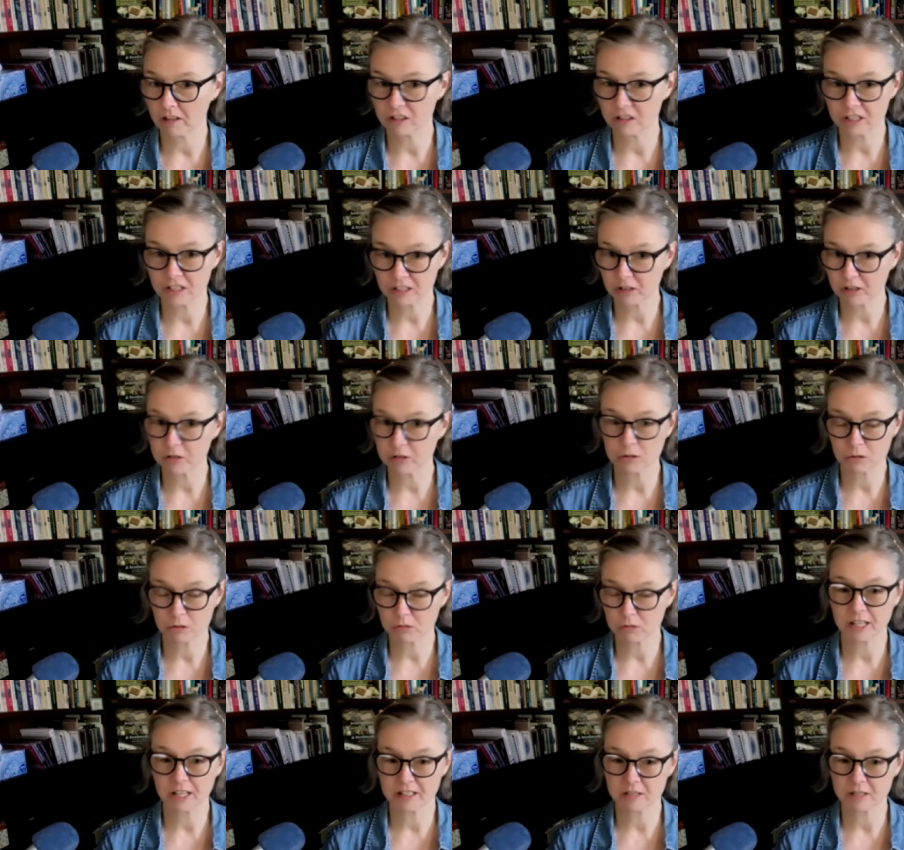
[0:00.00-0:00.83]
she knows
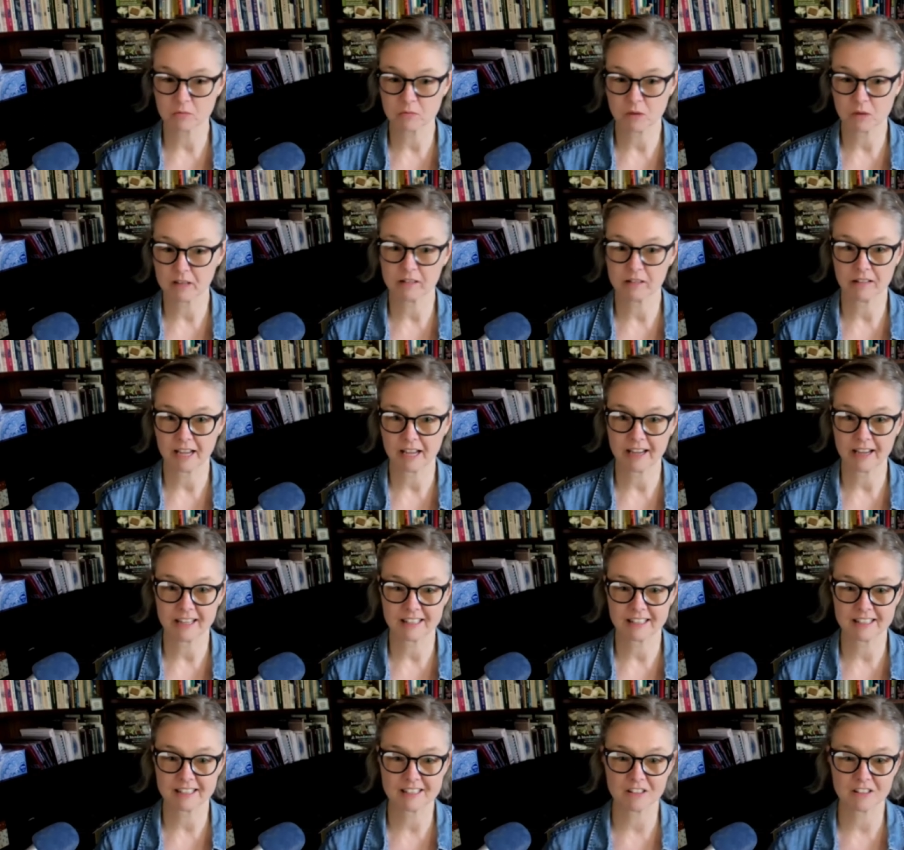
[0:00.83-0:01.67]
who lays what
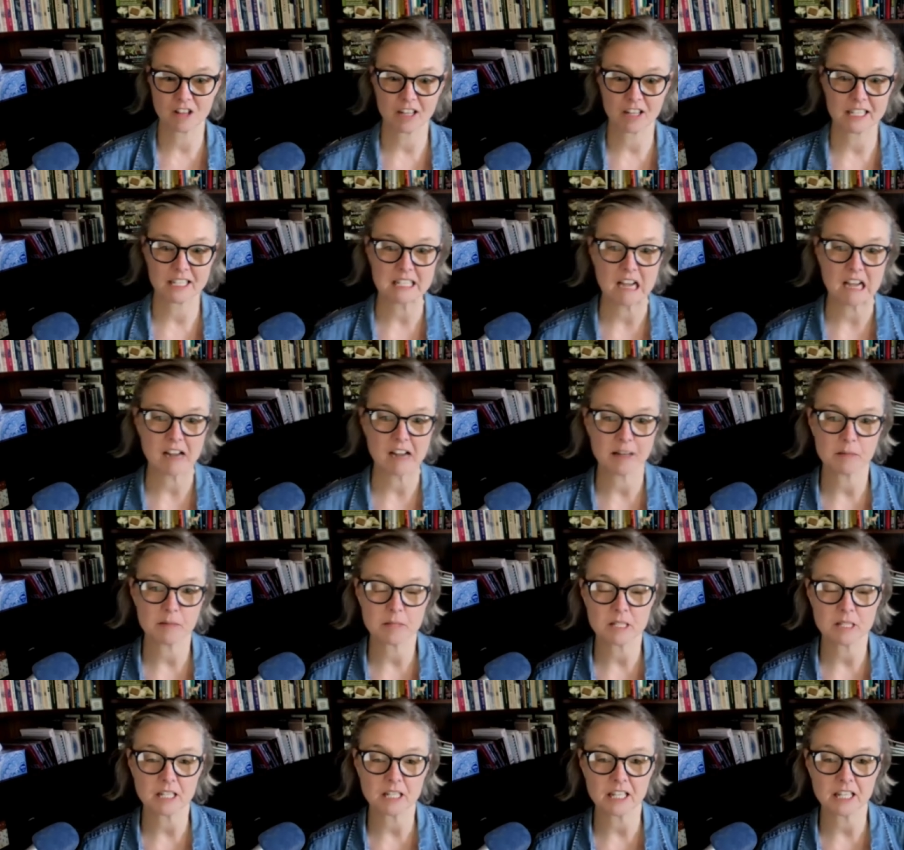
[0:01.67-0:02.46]
eggs a lot of times.